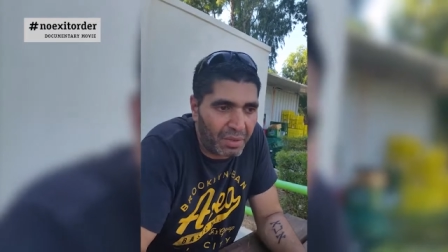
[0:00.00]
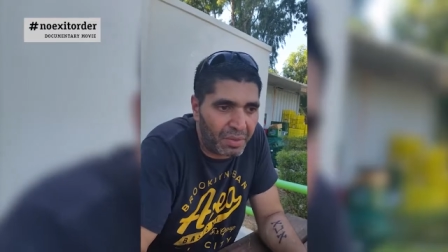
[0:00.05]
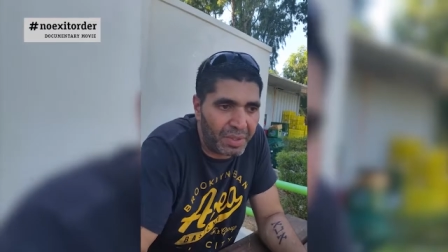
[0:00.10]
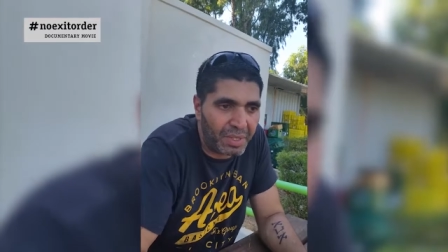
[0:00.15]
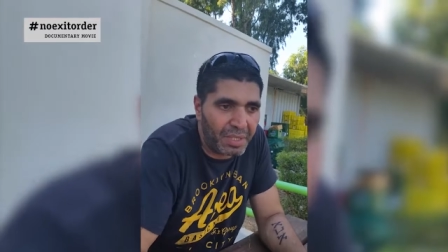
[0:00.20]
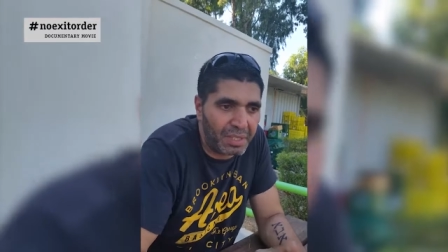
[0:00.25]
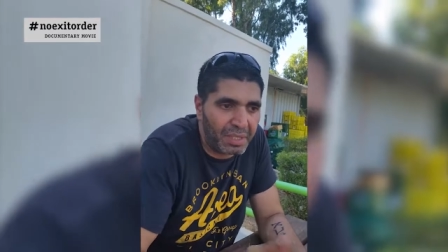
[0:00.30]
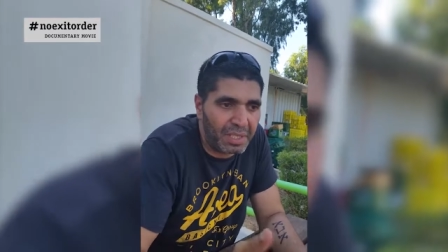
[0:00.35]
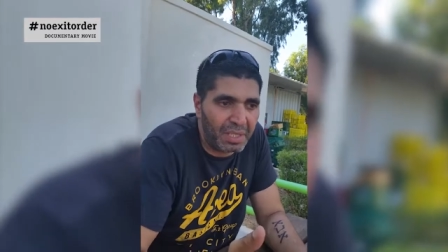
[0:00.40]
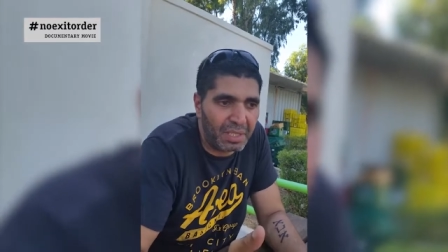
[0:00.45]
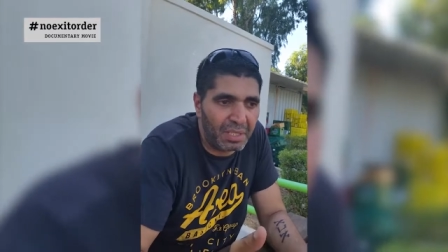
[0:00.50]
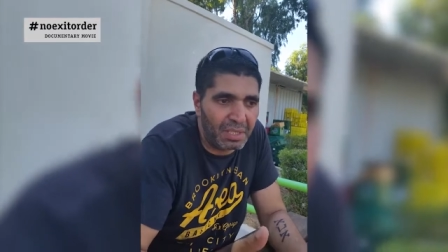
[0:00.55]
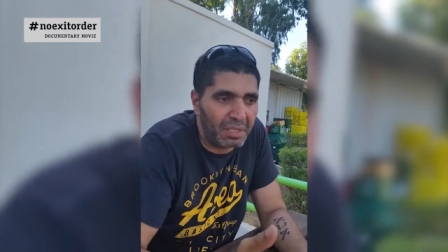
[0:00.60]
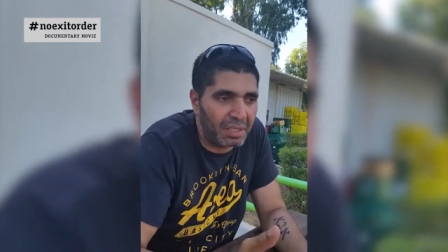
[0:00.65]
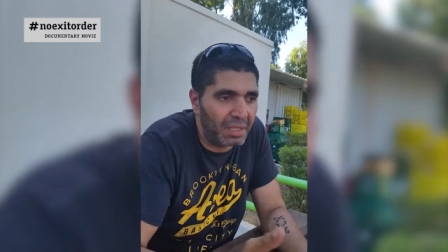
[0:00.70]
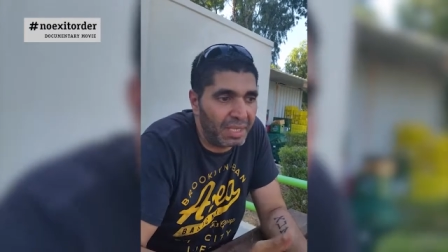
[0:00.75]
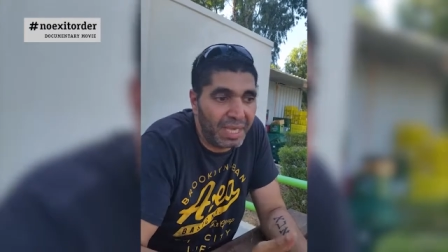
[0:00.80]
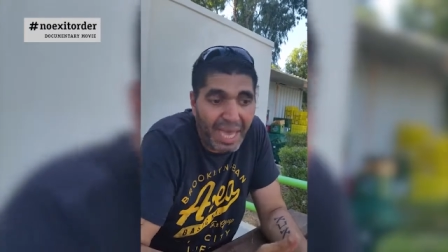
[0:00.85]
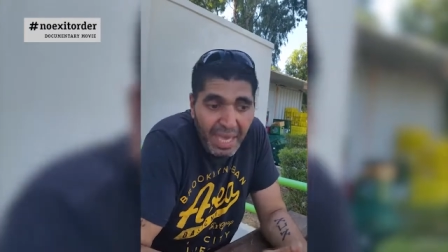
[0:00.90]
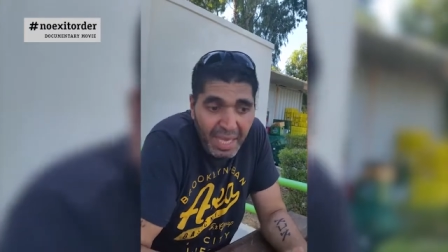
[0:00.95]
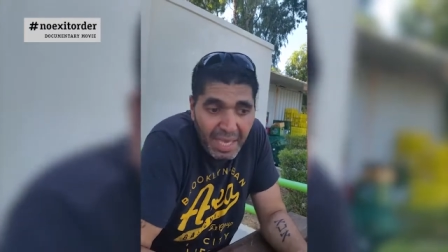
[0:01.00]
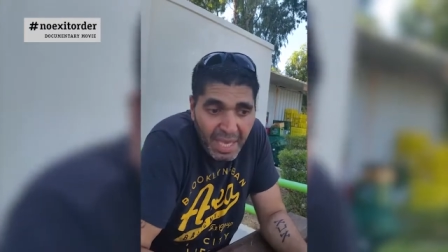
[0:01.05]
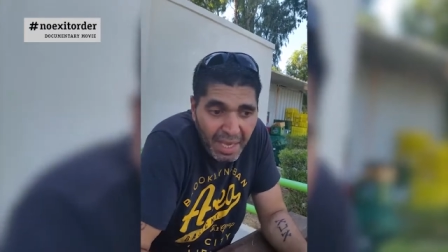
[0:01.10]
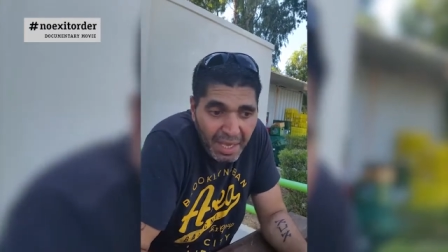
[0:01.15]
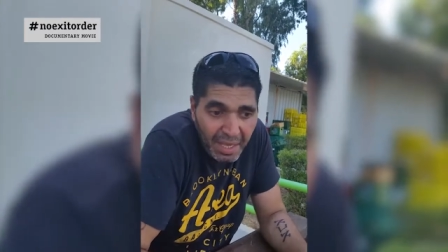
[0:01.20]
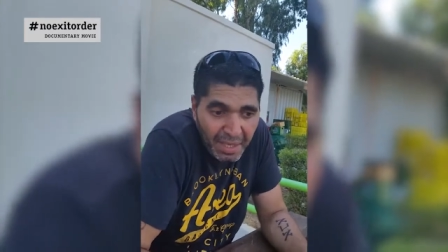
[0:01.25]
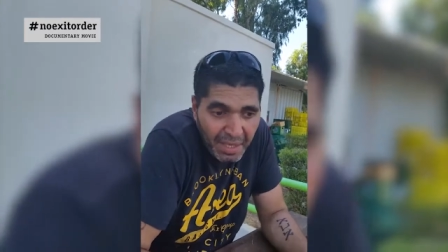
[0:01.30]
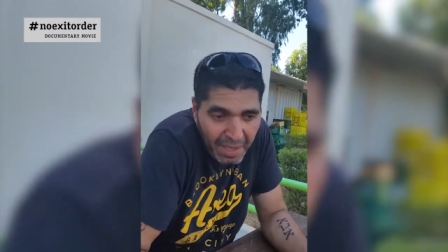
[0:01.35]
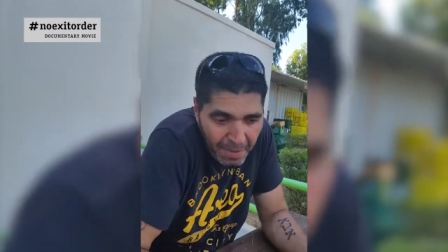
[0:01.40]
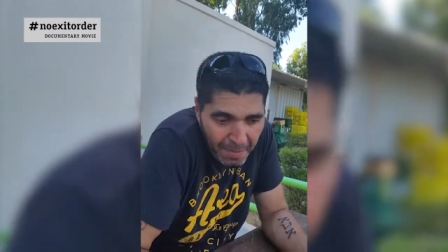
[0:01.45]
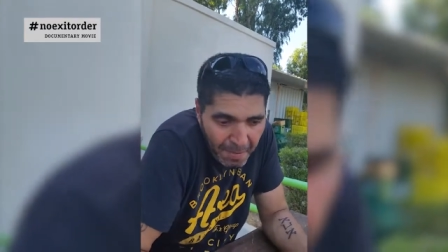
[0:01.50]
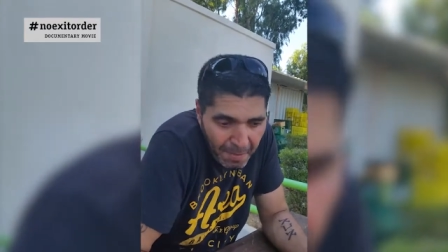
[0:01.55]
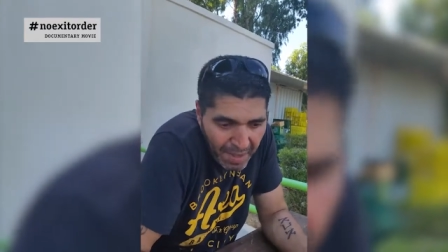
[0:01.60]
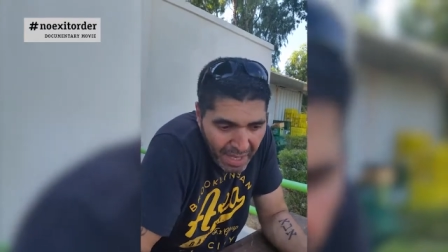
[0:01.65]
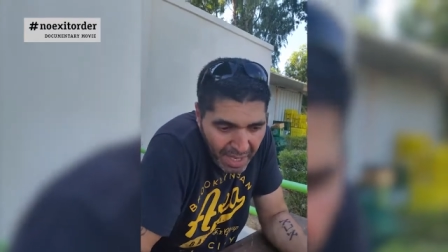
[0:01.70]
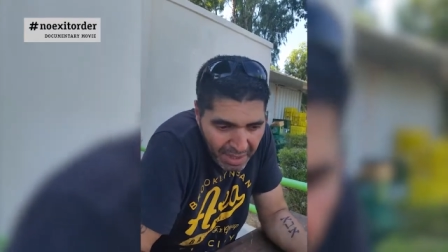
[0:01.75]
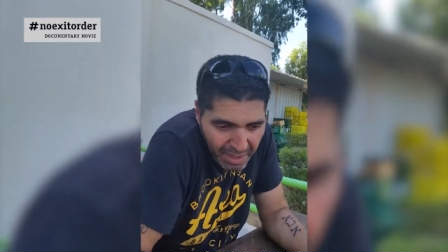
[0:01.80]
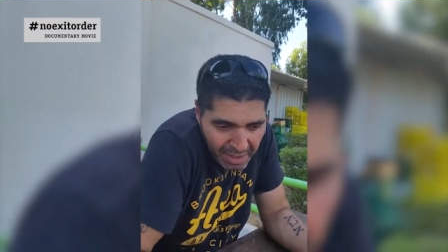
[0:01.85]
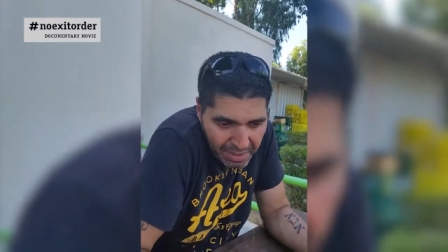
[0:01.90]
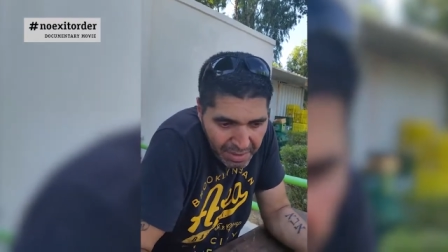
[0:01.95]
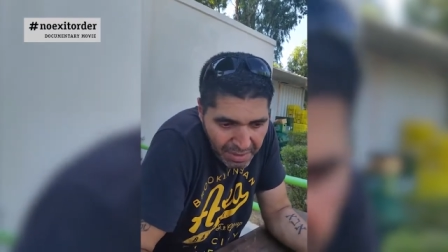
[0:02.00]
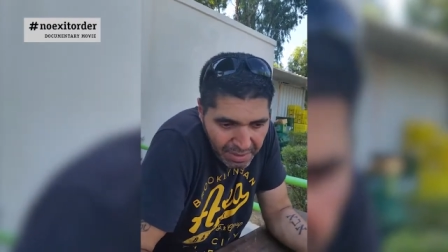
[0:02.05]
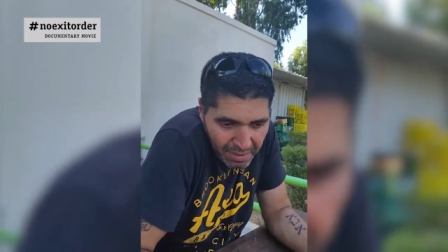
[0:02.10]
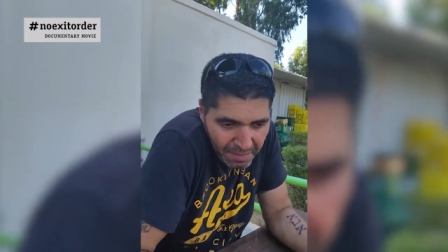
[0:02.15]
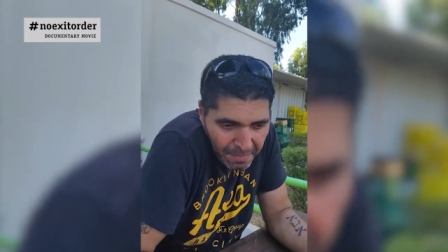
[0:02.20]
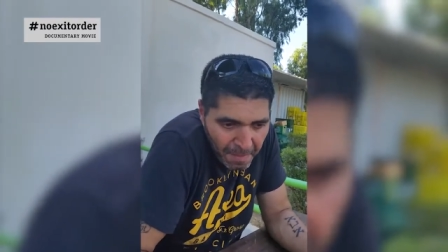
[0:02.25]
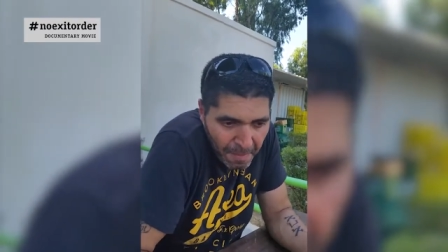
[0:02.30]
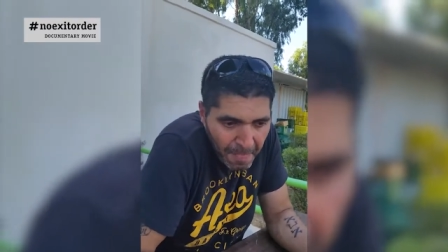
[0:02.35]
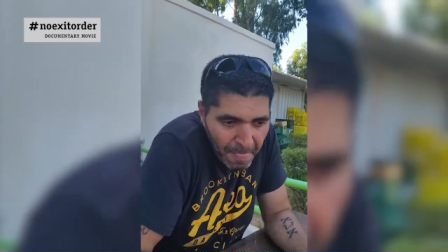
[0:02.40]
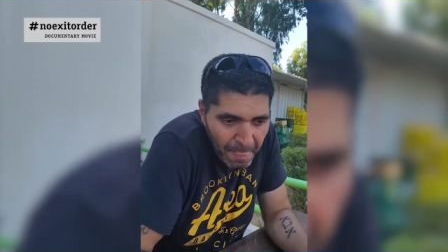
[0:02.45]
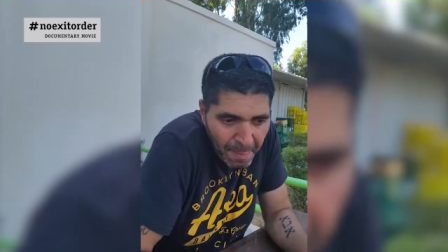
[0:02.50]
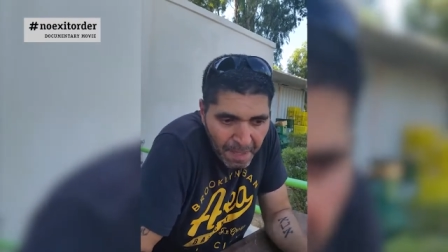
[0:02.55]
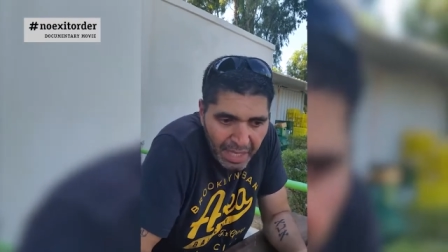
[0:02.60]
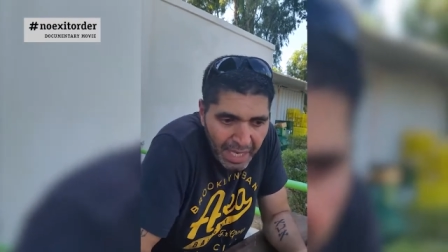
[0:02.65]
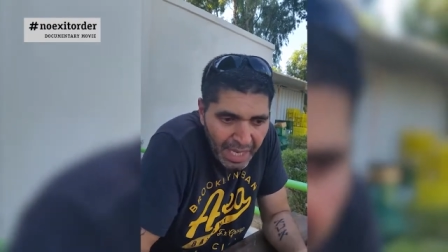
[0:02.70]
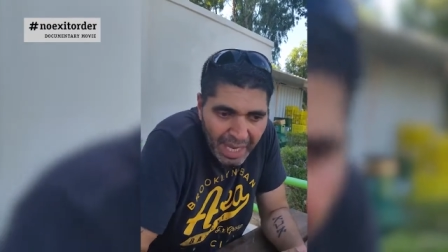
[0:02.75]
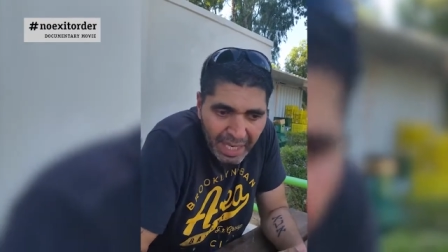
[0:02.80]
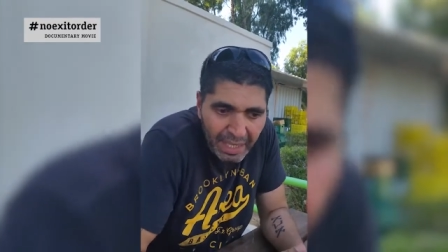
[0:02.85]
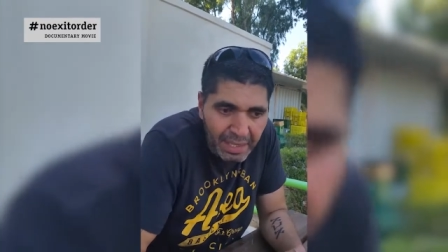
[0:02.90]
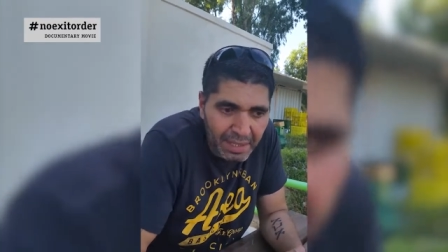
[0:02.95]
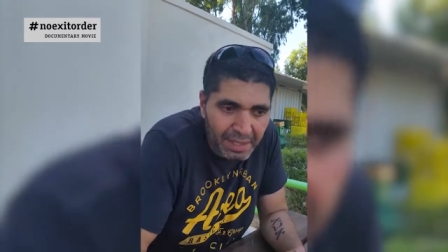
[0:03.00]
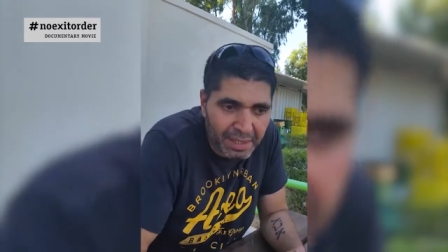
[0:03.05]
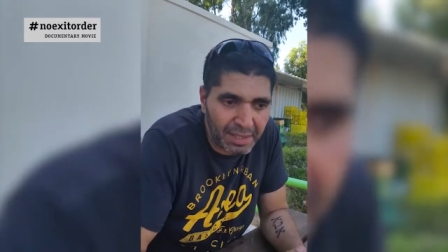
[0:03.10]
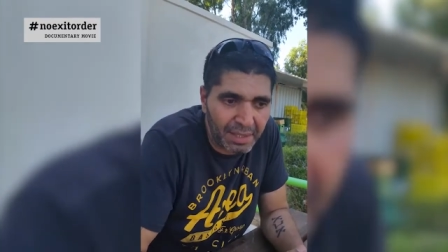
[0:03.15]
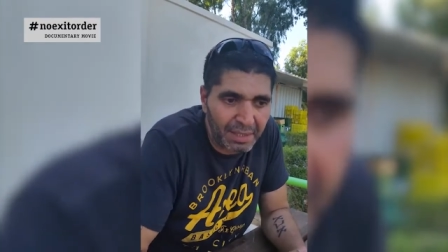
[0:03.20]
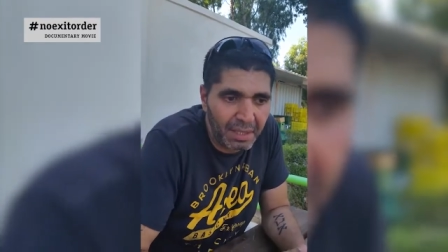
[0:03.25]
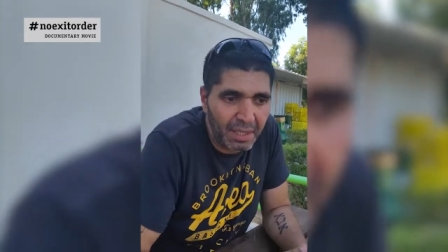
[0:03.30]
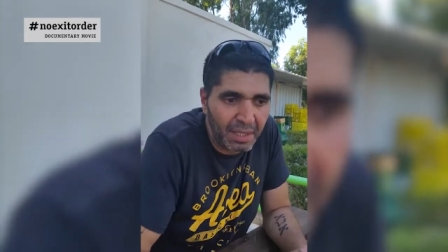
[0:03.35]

Chinese Christian, or yeah, blue or Martian, it's